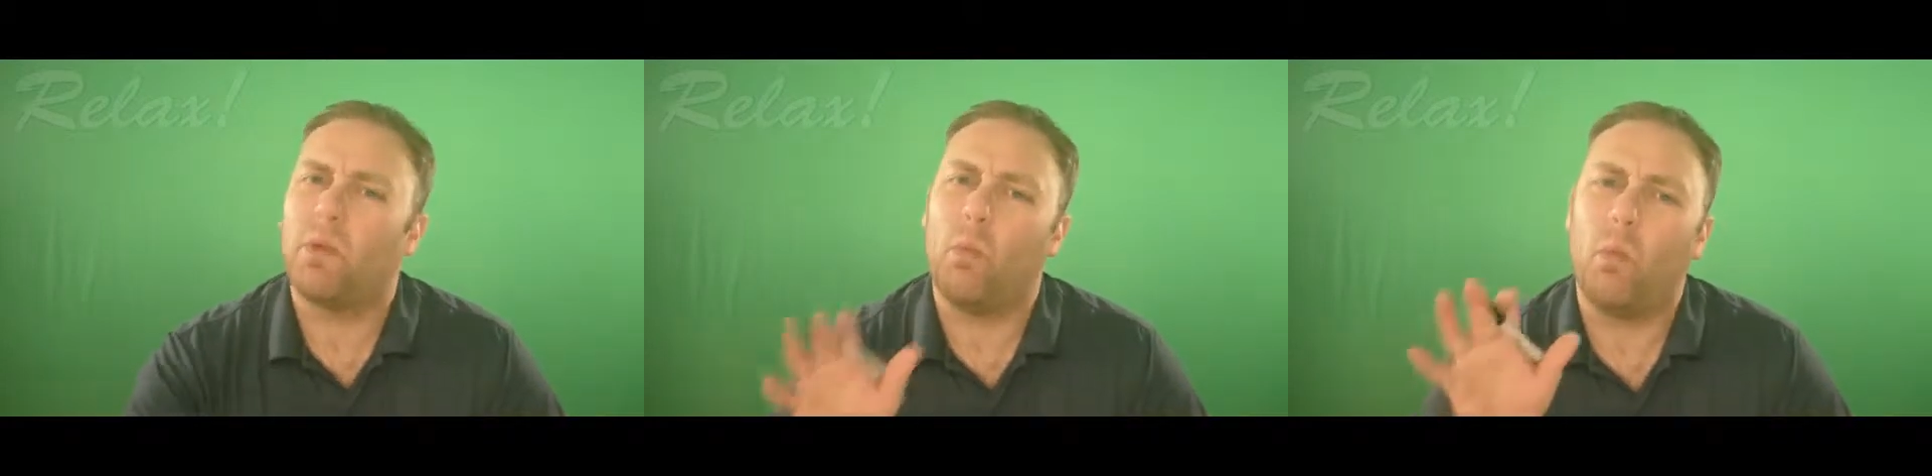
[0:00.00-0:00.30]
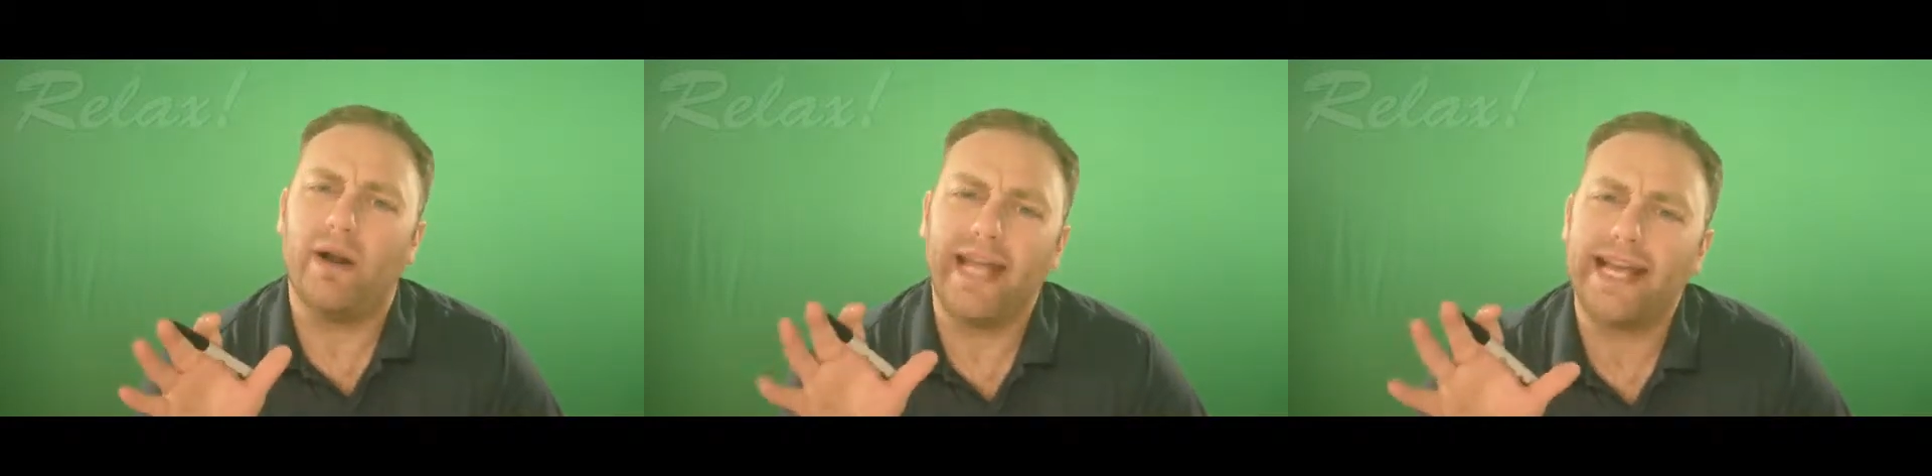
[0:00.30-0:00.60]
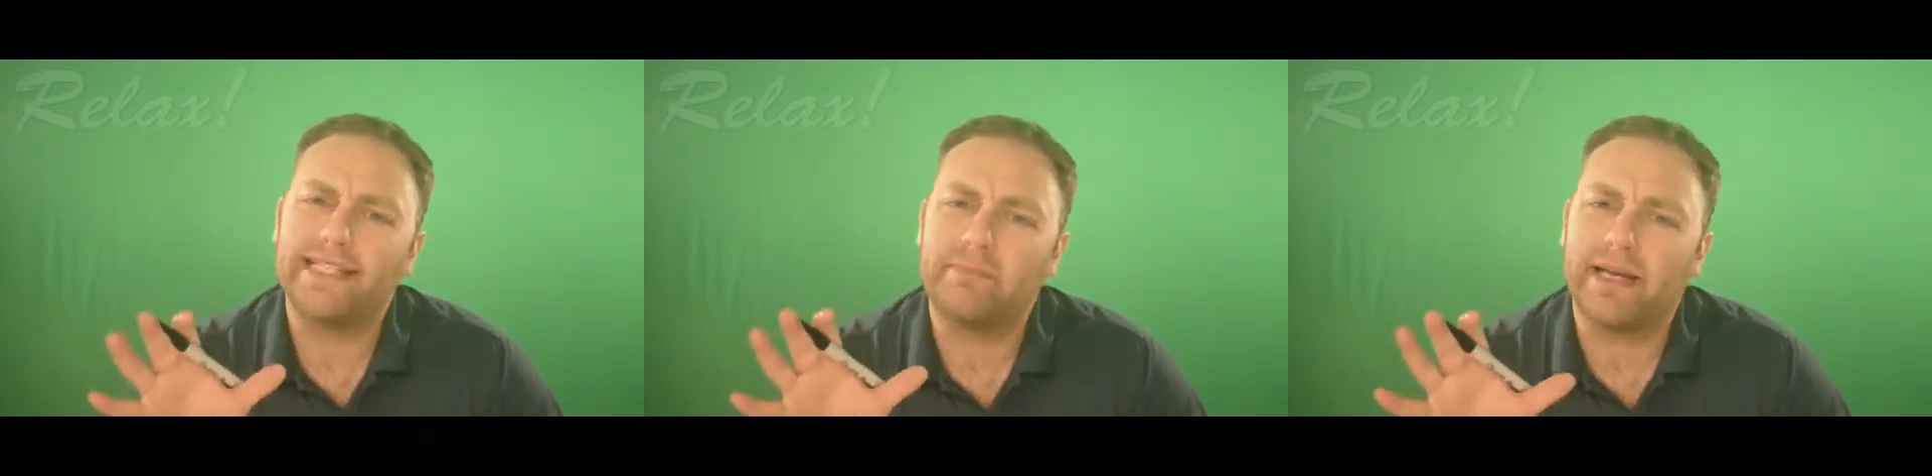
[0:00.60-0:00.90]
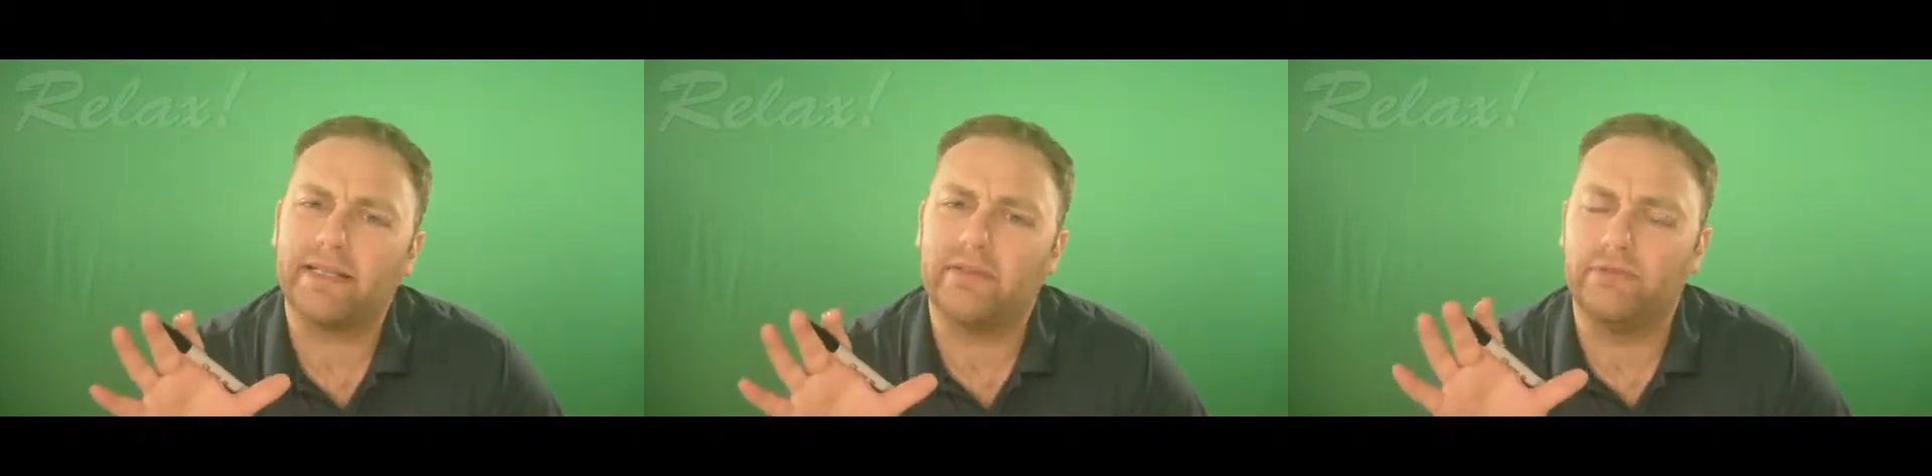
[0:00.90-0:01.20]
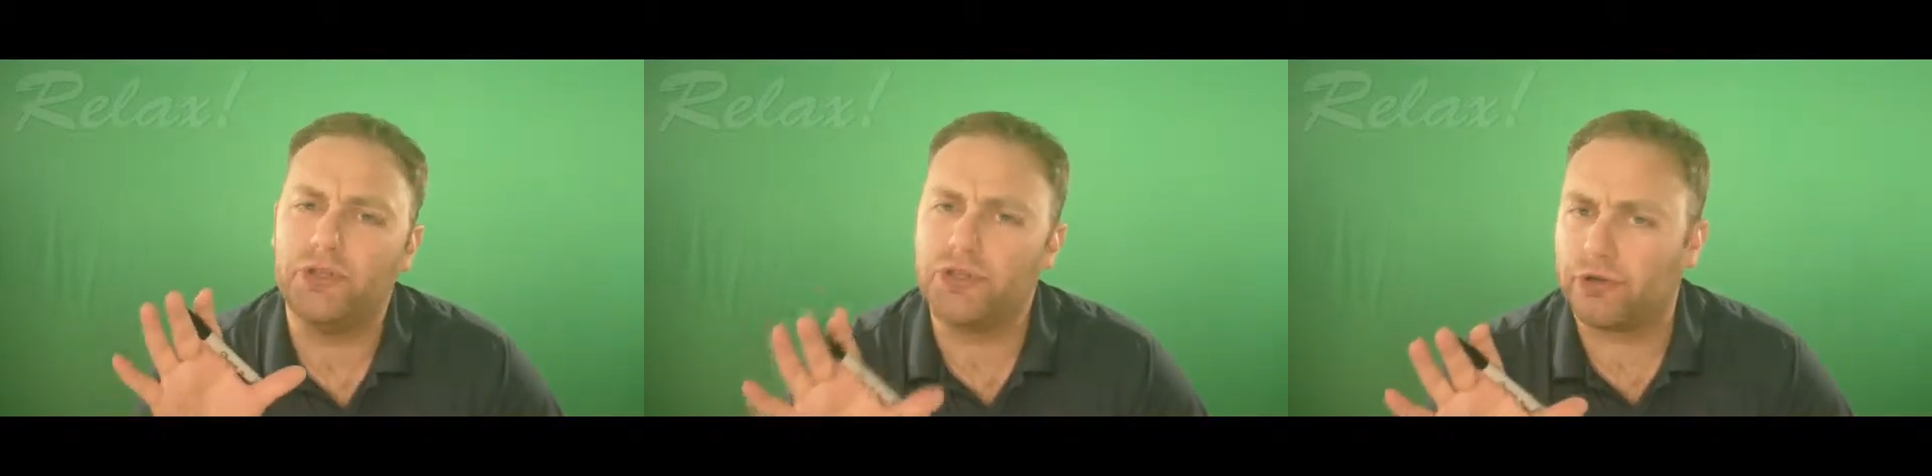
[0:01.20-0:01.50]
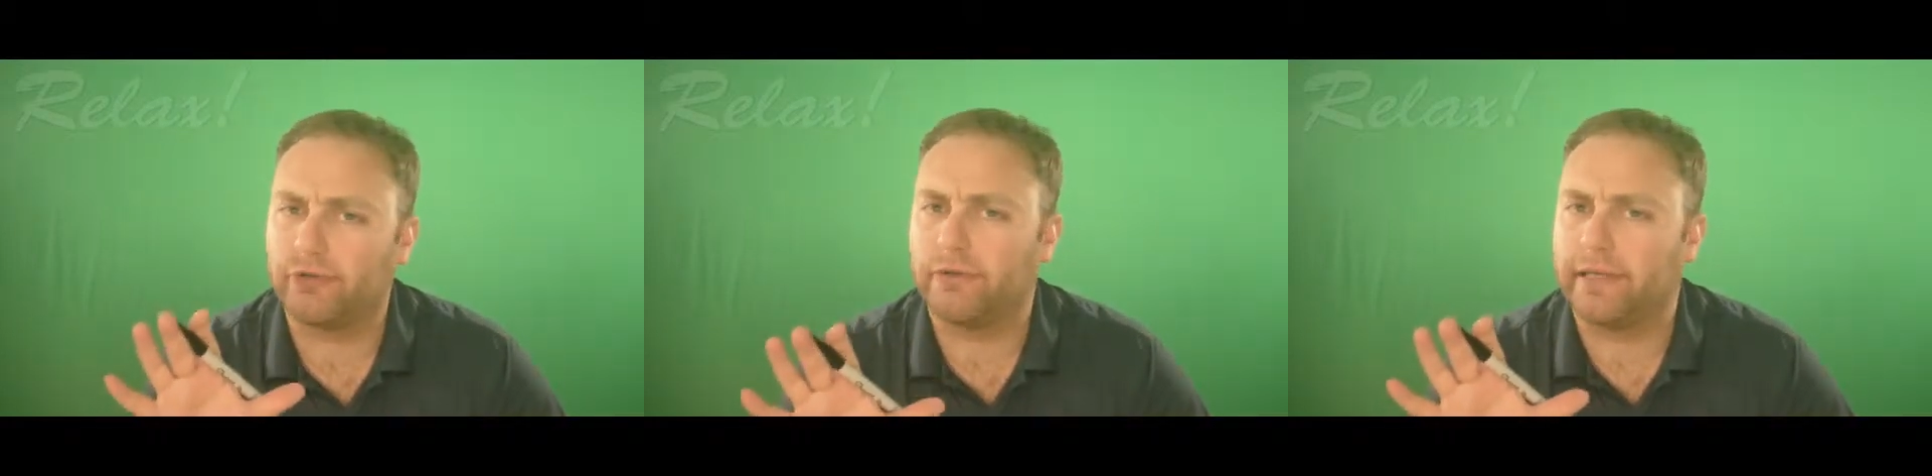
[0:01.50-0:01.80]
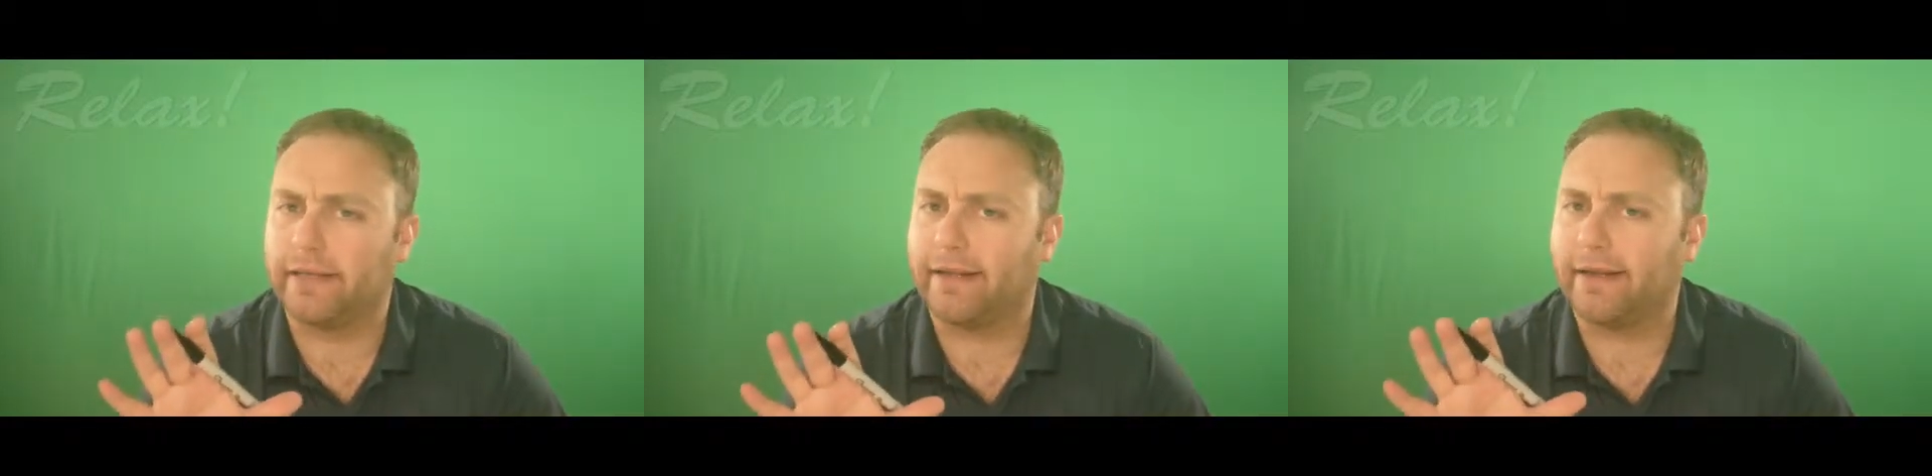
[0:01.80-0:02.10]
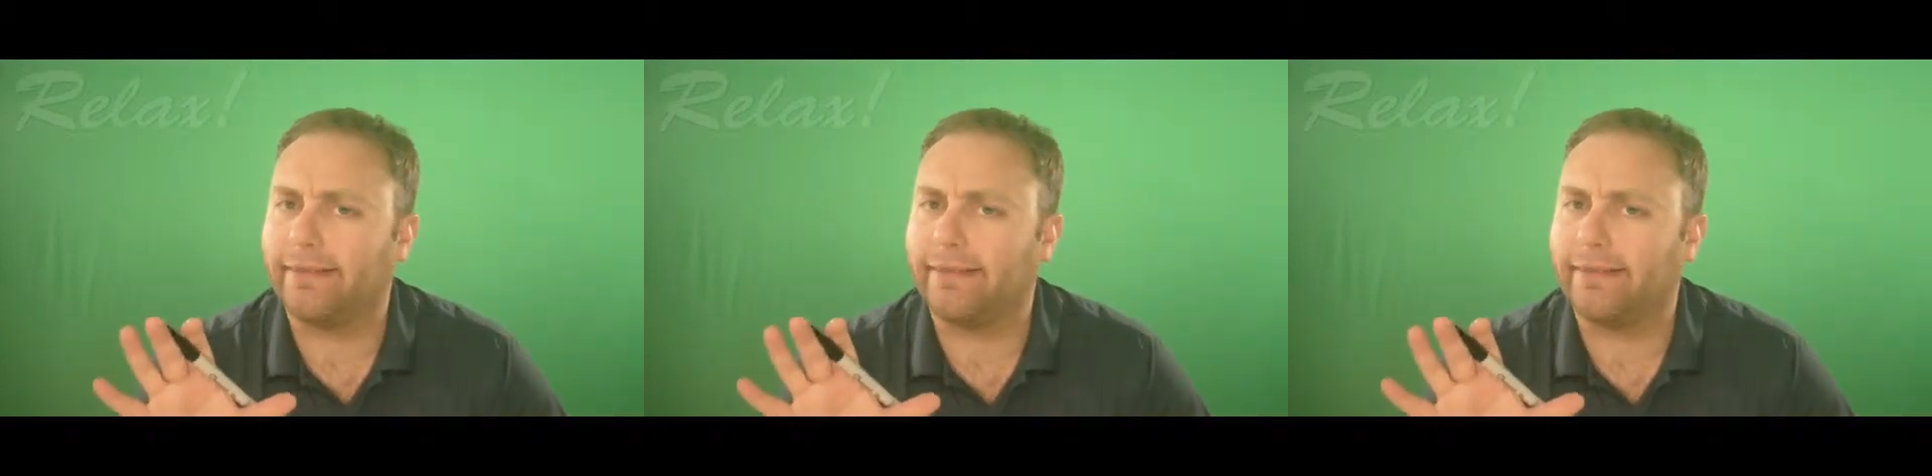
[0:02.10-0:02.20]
one aspect of journaling that I